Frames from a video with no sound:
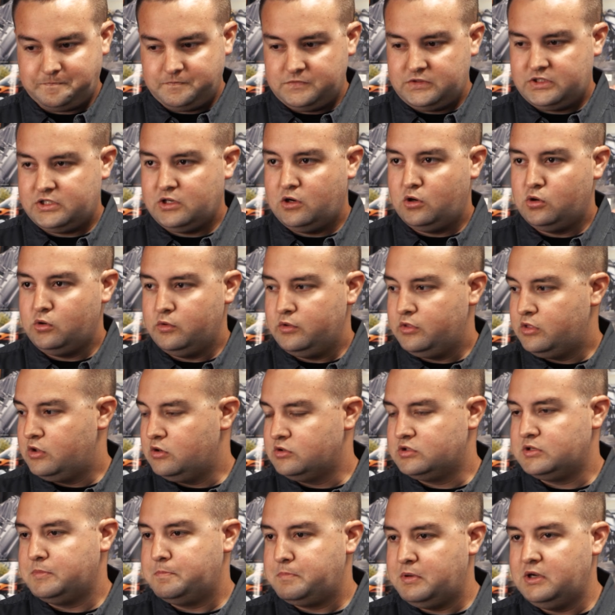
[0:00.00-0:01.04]
So
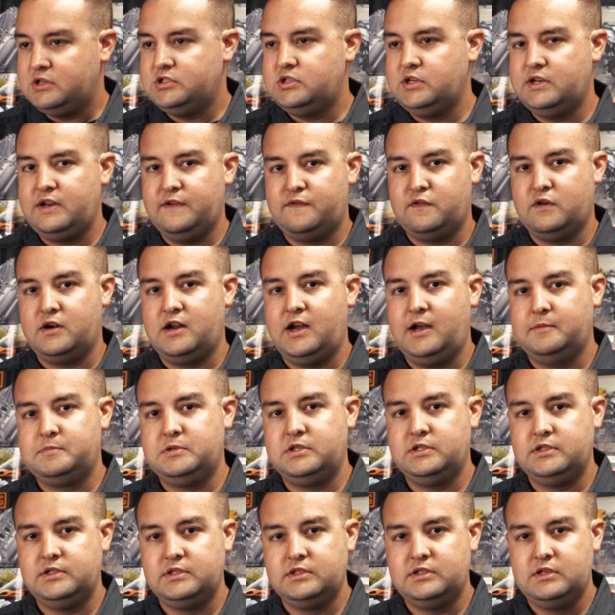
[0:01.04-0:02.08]
there's a bunch of different
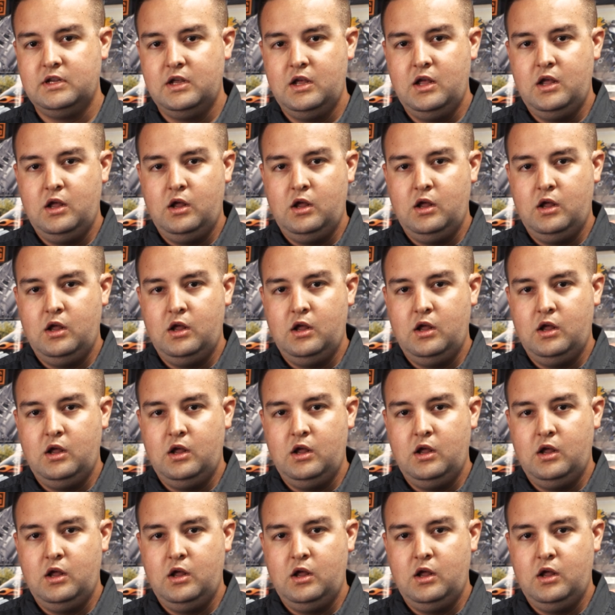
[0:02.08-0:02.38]
options